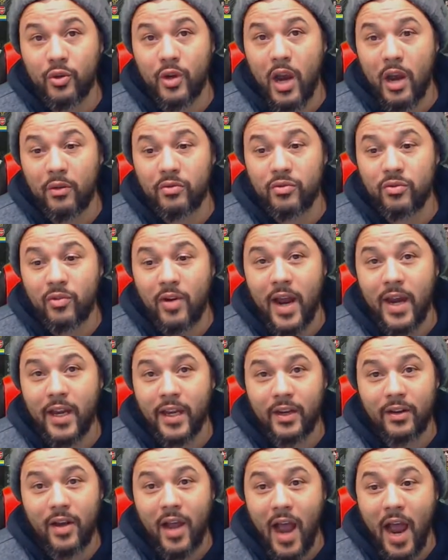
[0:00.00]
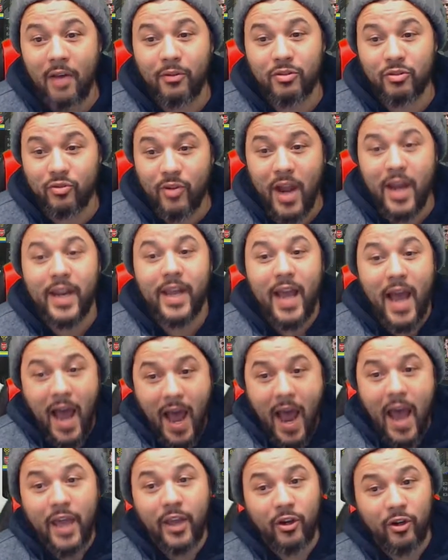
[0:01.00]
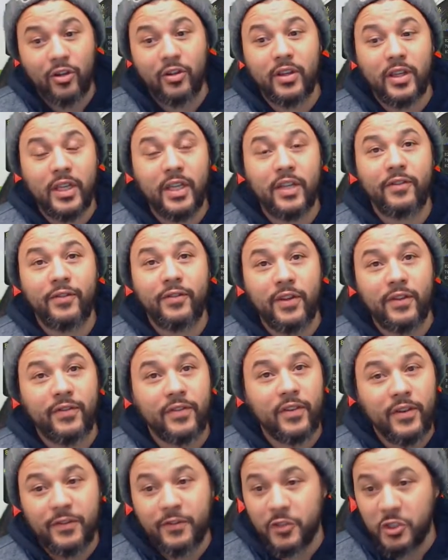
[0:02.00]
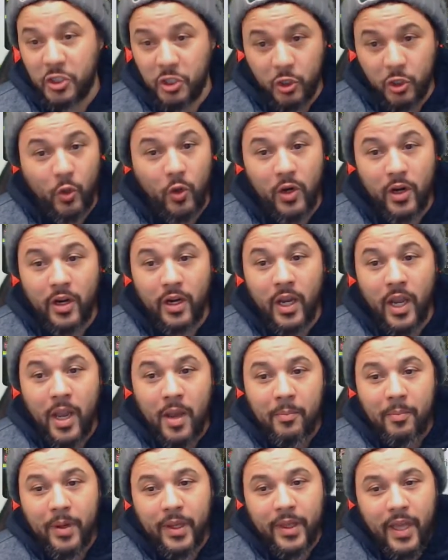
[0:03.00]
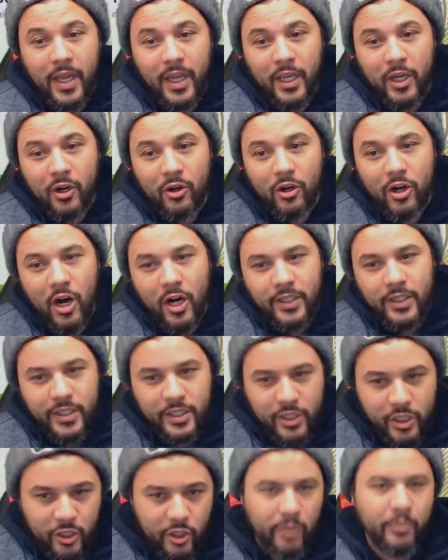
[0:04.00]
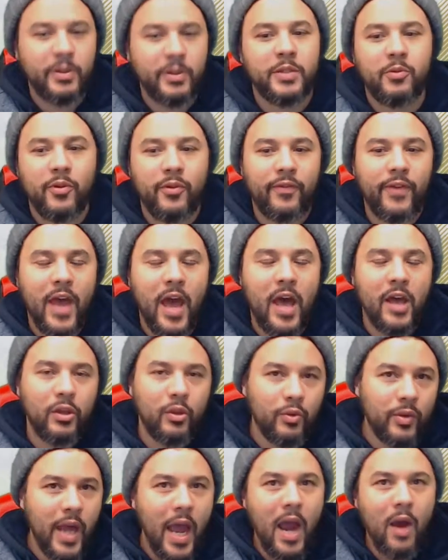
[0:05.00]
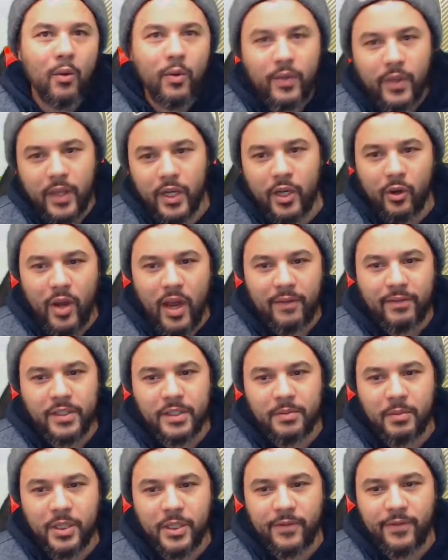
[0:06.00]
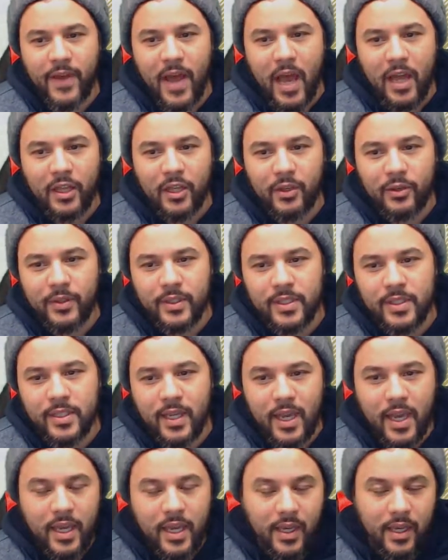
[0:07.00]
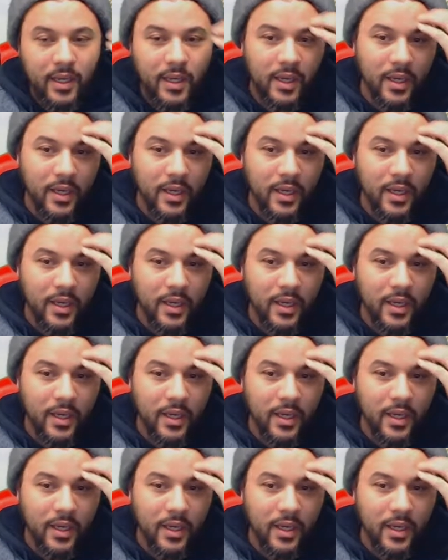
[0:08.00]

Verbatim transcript: I was riding I was riding high early in FIFA for sure. But like you know, cards it's so much more value now when they don't have as much value. It's like,